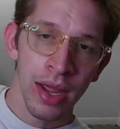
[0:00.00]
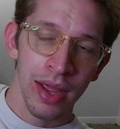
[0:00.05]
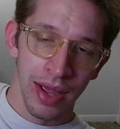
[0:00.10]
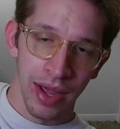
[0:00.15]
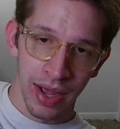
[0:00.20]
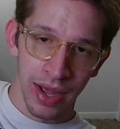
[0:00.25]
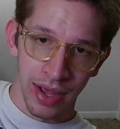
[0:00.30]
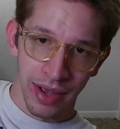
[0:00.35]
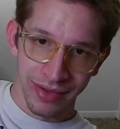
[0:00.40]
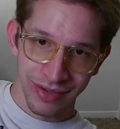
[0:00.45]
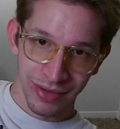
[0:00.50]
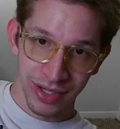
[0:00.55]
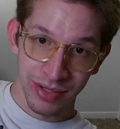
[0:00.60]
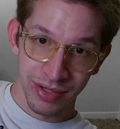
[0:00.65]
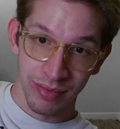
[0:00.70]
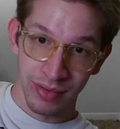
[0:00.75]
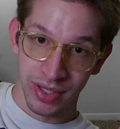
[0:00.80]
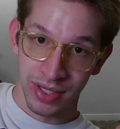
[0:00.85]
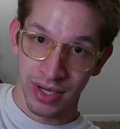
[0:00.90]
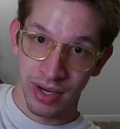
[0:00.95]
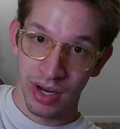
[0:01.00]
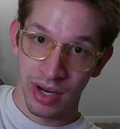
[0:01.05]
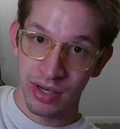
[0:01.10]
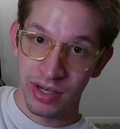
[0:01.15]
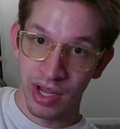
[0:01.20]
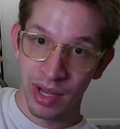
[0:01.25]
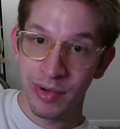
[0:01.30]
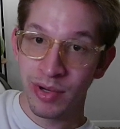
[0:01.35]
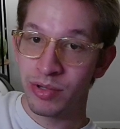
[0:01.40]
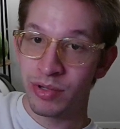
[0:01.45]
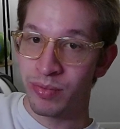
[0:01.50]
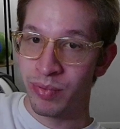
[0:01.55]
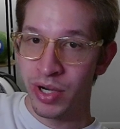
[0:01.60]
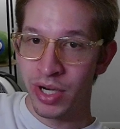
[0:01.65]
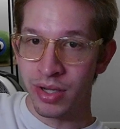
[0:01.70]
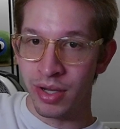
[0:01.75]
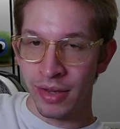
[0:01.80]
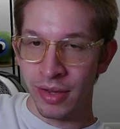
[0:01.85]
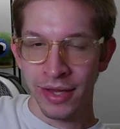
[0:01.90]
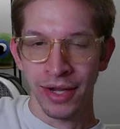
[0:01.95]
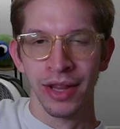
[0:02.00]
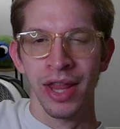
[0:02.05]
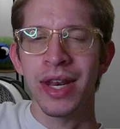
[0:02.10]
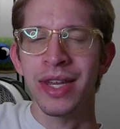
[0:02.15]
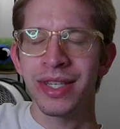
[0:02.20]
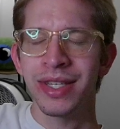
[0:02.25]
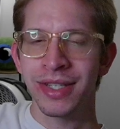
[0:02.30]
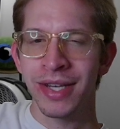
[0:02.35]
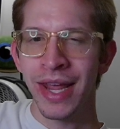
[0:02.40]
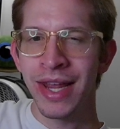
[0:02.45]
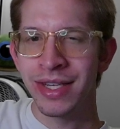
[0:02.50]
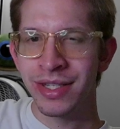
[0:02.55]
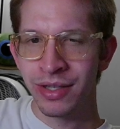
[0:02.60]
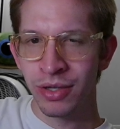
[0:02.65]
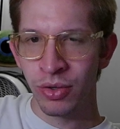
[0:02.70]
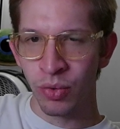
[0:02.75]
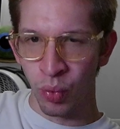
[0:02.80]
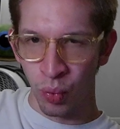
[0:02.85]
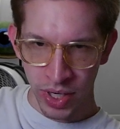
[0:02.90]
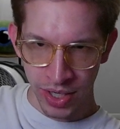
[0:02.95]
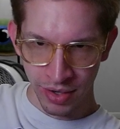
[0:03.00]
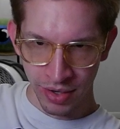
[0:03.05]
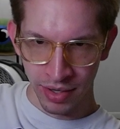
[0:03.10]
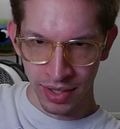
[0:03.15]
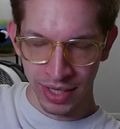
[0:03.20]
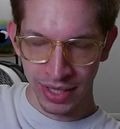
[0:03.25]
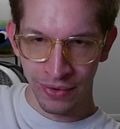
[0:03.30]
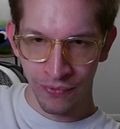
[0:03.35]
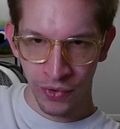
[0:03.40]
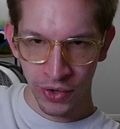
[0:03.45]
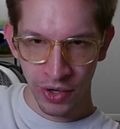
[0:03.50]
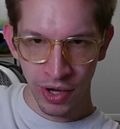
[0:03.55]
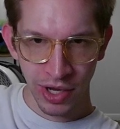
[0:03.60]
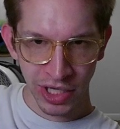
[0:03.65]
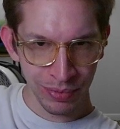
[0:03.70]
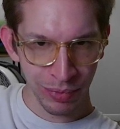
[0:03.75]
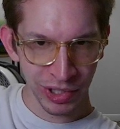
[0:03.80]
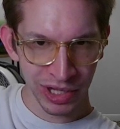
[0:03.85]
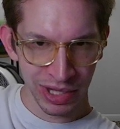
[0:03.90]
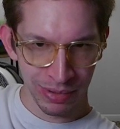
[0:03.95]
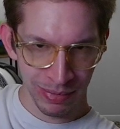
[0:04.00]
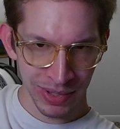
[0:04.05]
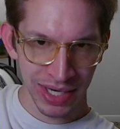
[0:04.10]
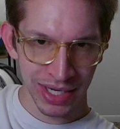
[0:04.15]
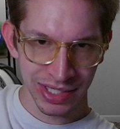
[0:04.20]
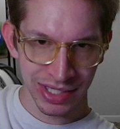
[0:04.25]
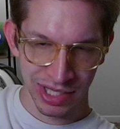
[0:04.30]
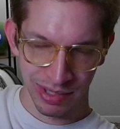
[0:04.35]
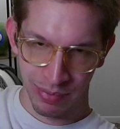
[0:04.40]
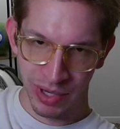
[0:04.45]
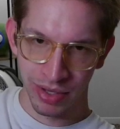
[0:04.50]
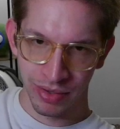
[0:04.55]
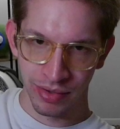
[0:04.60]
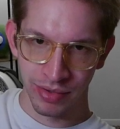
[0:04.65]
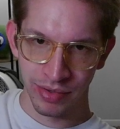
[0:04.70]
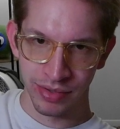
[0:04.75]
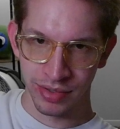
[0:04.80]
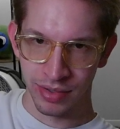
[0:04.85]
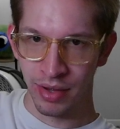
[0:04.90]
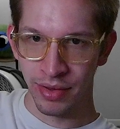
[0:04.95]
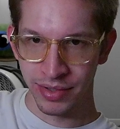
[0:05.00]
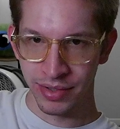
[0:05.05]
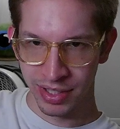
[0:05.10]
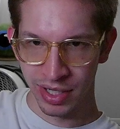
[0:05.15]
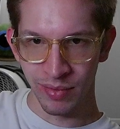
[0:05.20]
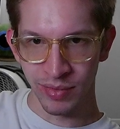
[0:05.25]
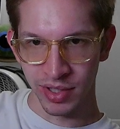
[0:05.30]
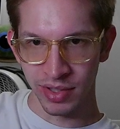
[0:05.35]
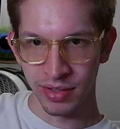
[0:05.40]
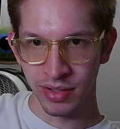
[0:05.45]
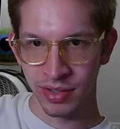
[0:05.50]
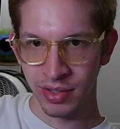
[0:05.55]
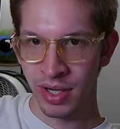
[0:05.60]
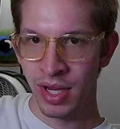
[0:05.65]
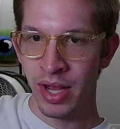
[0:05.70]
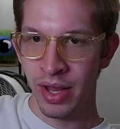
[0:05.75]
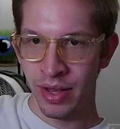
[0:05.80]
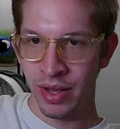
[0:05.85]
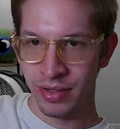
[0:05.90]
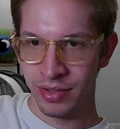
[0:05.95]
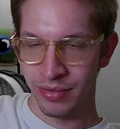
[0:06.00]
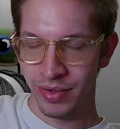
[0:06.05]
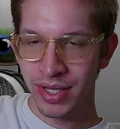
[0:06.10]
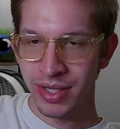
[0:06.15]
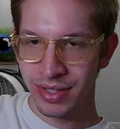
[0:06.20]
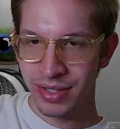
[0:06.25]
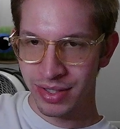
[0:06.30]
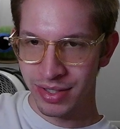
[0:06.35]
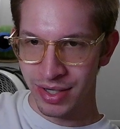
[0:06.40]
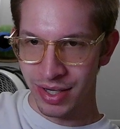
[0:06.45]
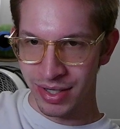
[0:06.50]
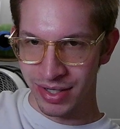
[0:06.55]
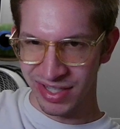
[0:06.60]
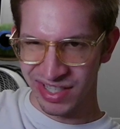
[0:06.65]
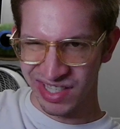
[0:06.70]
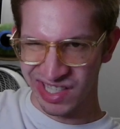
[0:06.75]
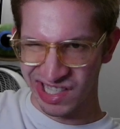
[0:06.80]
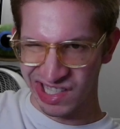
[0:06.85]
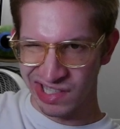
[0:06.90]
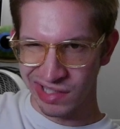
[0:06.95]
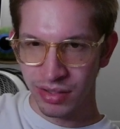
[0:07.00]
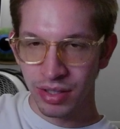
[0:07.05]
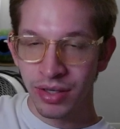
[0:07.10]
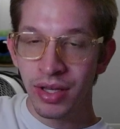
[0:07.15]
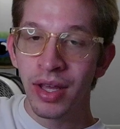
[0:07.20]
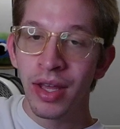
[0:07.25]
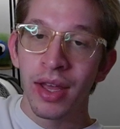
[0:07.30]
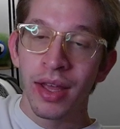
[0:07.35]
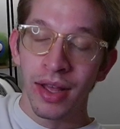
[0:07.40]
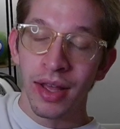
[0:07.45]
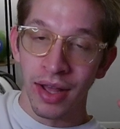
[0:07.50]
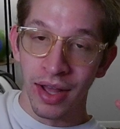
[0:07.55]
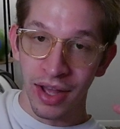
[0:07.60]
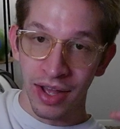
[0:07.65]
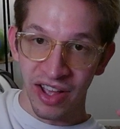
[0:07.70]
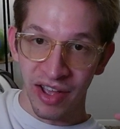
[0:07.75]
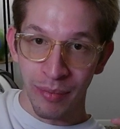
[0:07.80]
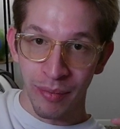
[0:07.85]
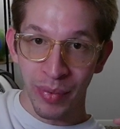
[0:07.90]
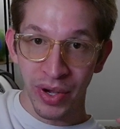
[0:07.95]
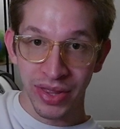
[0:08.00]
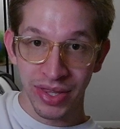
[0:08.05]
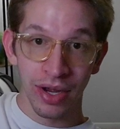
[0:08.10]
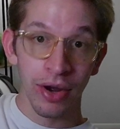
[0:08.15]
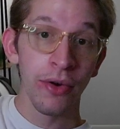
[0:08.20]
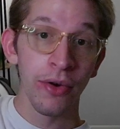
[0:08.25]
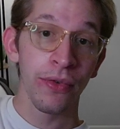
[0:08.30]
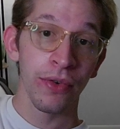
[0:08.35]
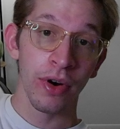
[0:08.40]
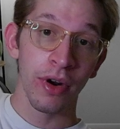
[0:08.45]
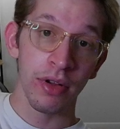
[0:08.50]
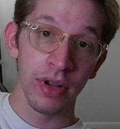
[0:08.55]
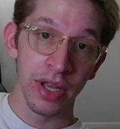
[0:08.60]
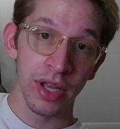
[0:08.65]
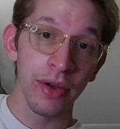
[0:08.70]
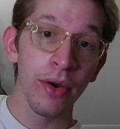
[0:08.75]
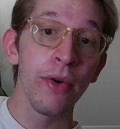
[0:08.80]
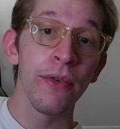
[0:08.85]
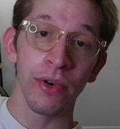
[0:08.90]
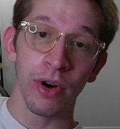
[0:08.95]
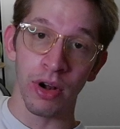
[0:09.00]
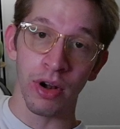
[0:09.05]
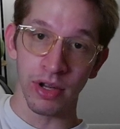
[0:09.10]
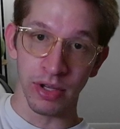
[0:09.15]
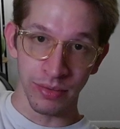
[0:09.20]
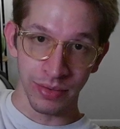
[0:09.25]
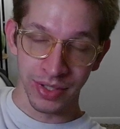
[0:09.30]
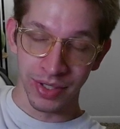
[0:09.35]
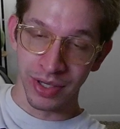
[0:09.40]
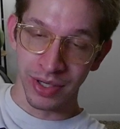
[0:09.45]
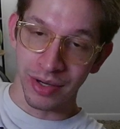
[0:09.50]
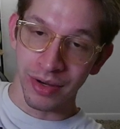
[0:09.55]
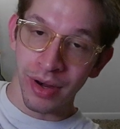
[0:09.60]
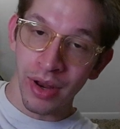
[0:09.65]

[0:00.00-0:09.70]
So this was the second time, and it was pretty good. The lettuce tasted weird, and they forgot to put the mayonnaise and the pickles on the sandwiches, so that's kind of. But the overall, it was good.